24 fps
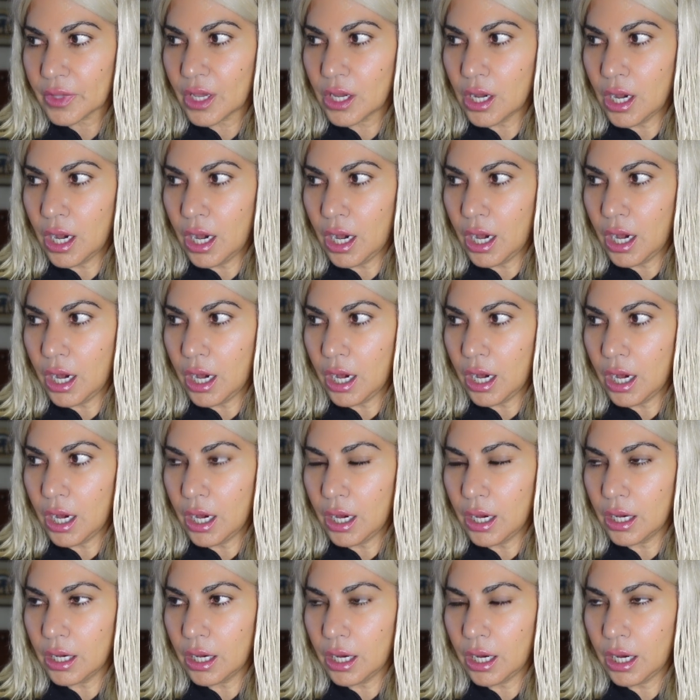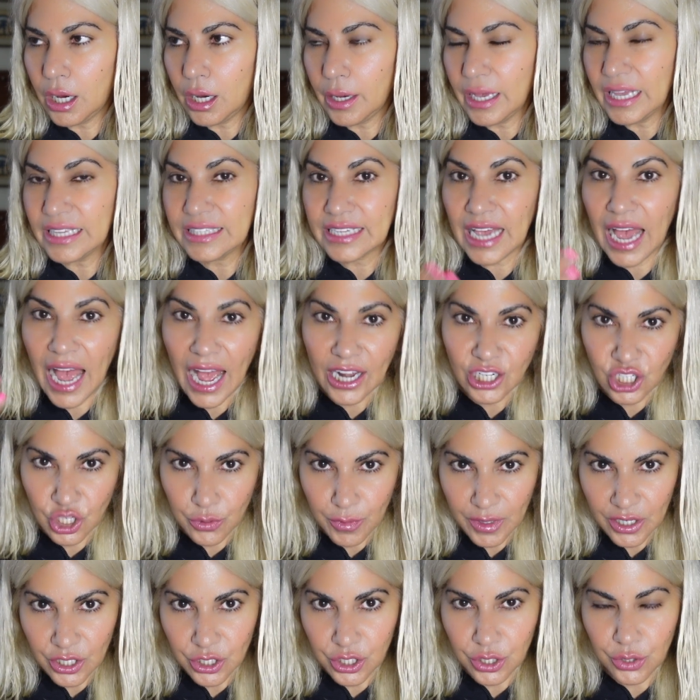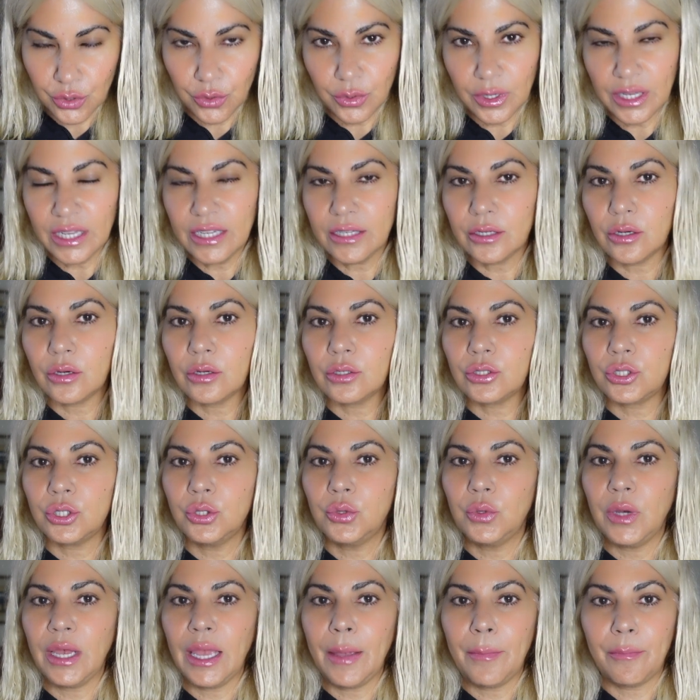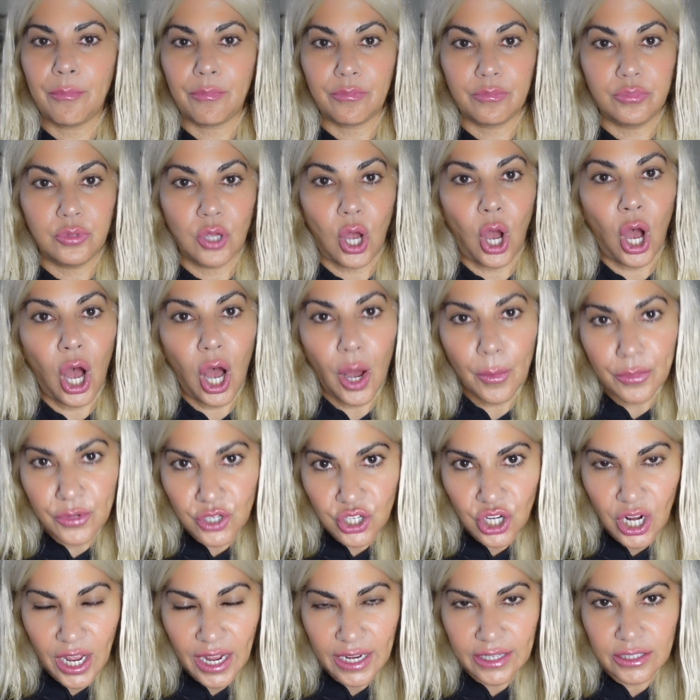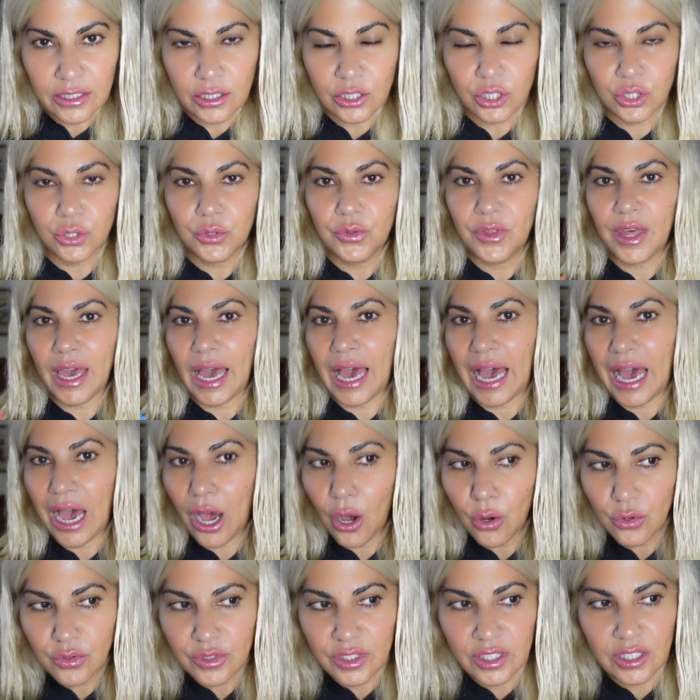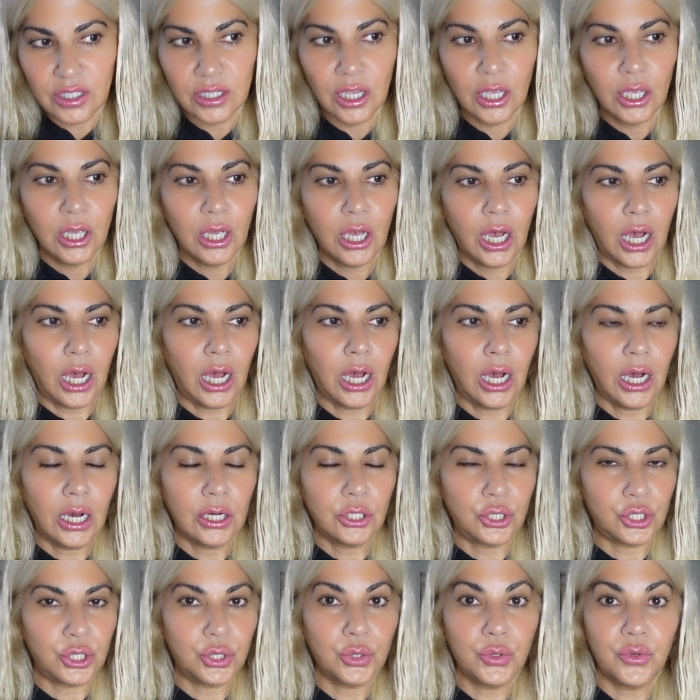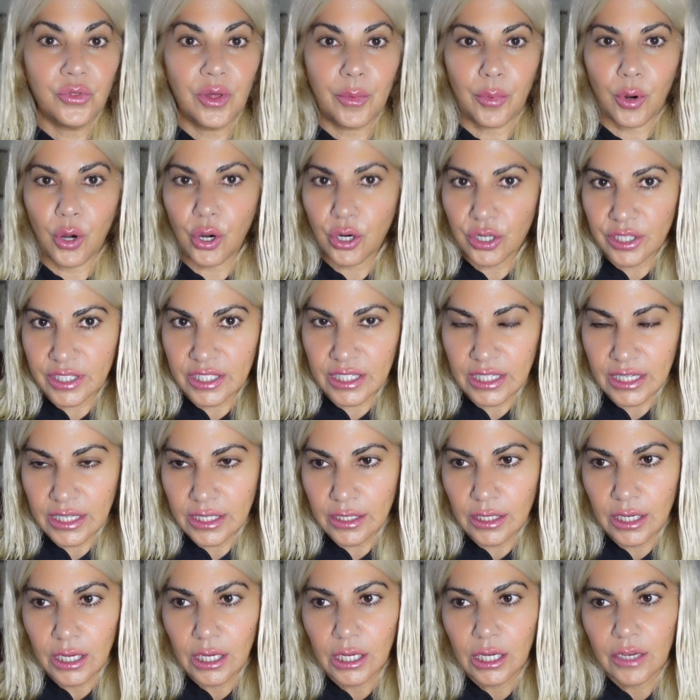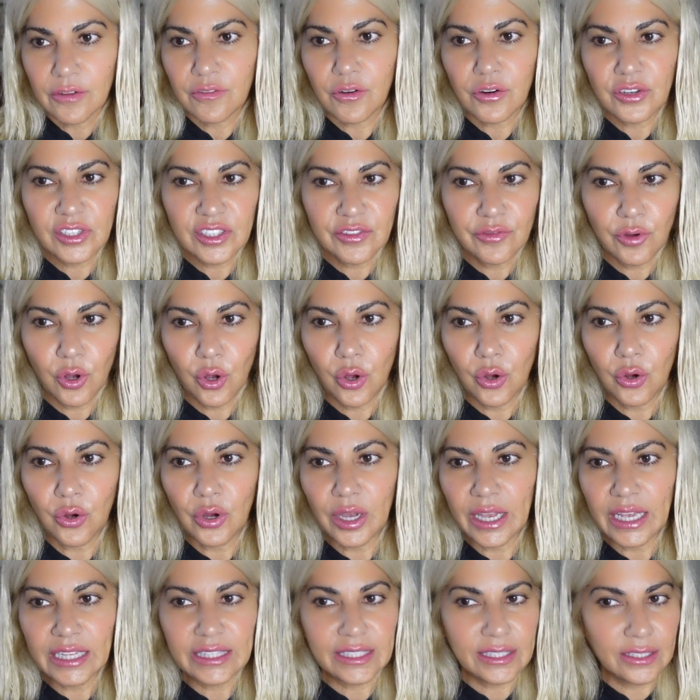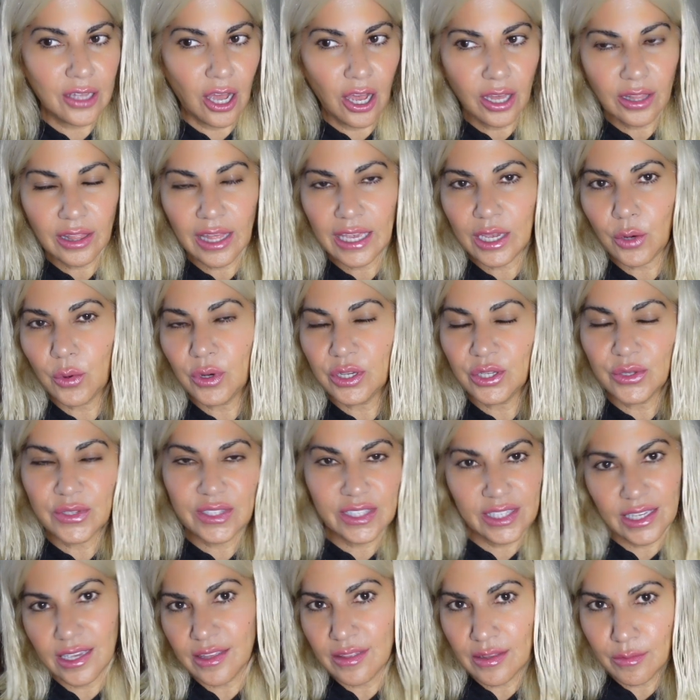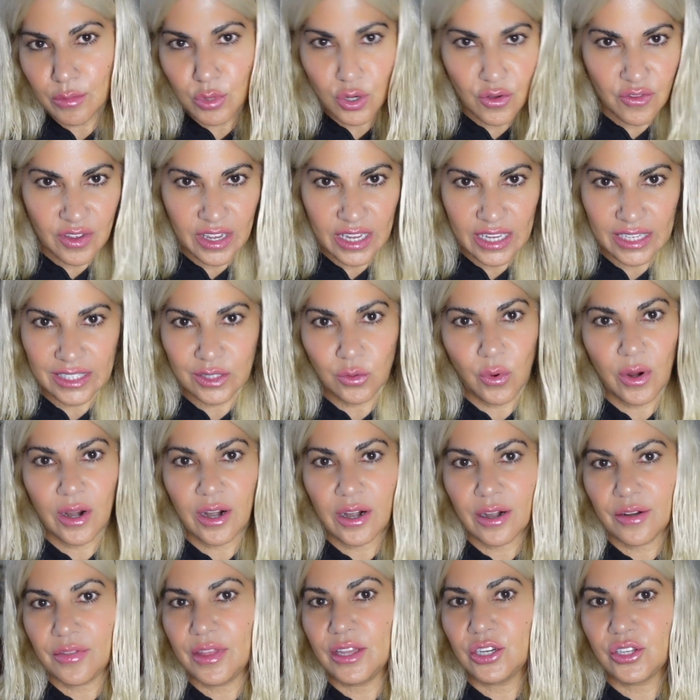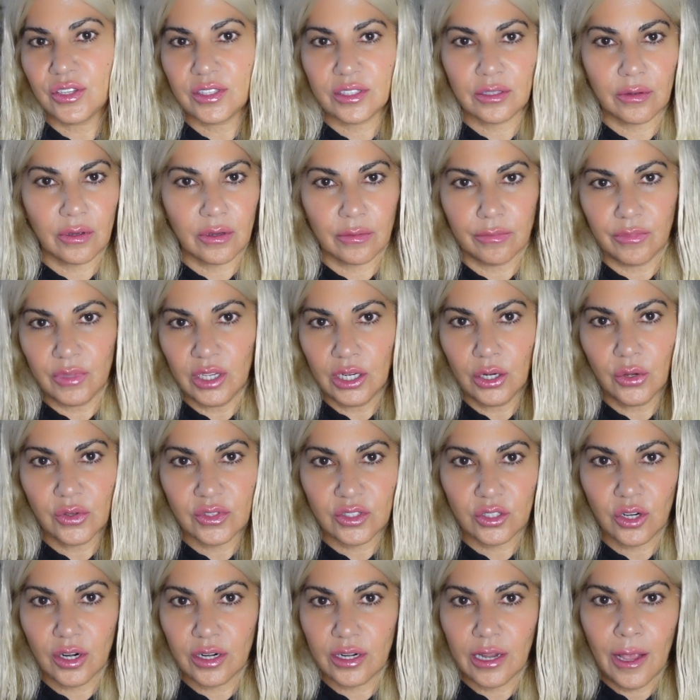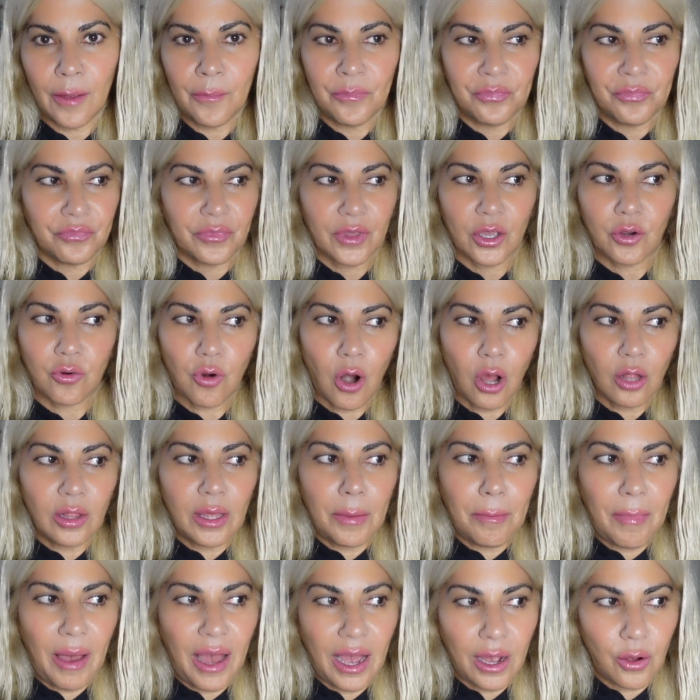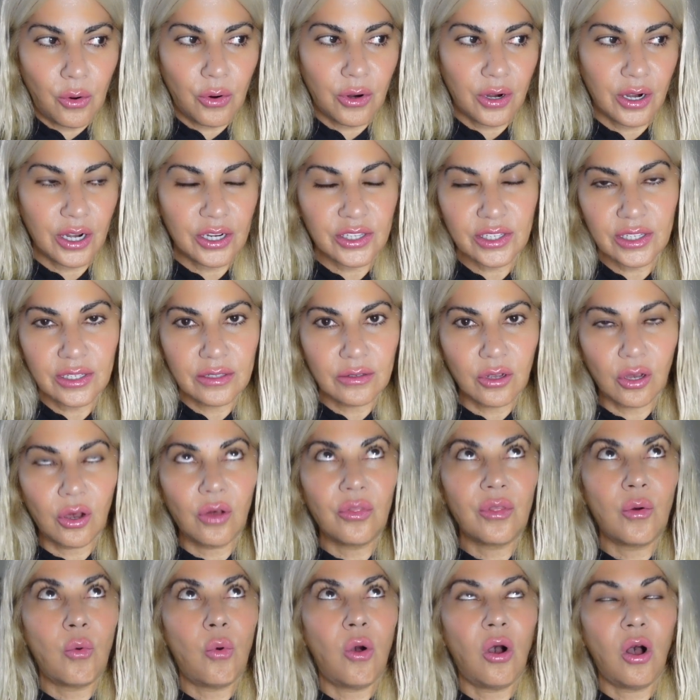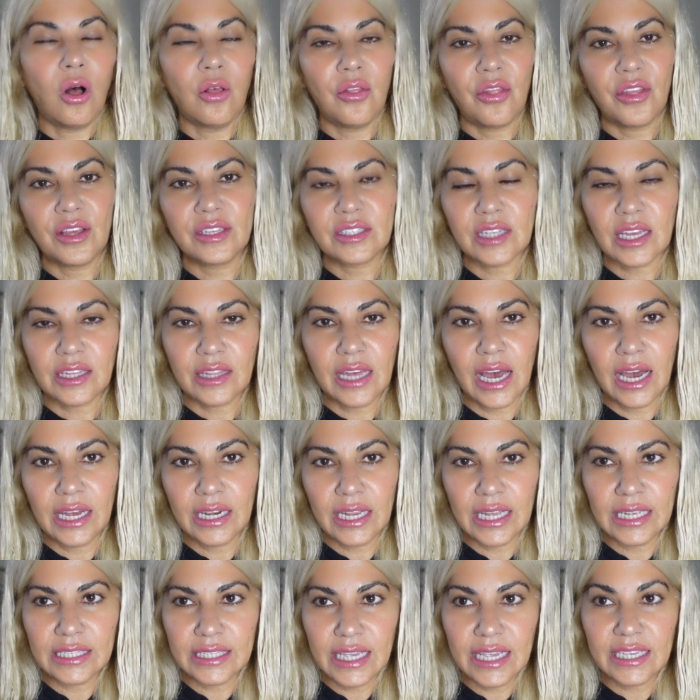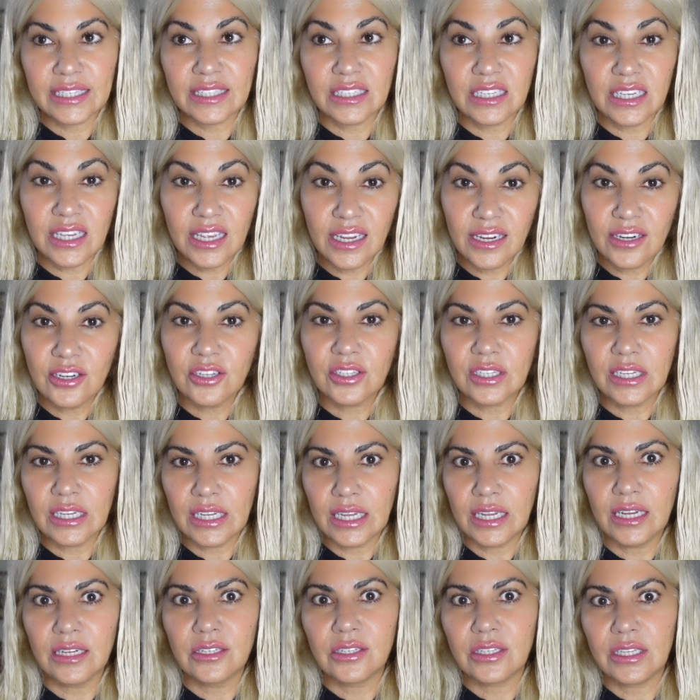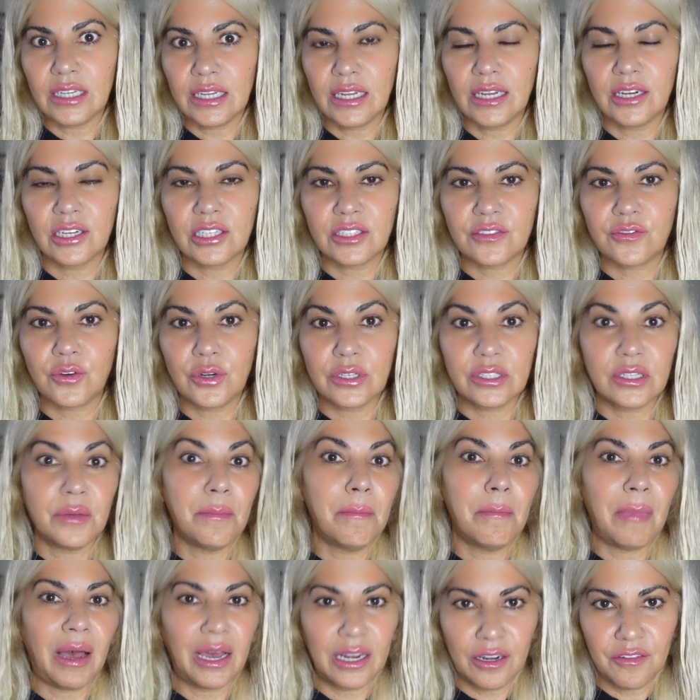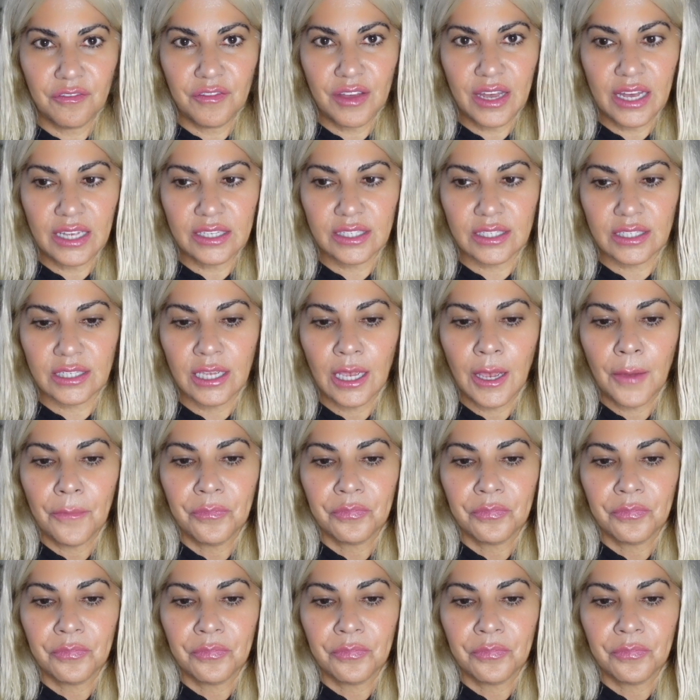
uh, uh, attachment to it, to a object to the house uh, to the person first of all it's not like what you see in the movies where they just you know start crawling backwards and on the wall and things like that it takes years and years and years for it to manifest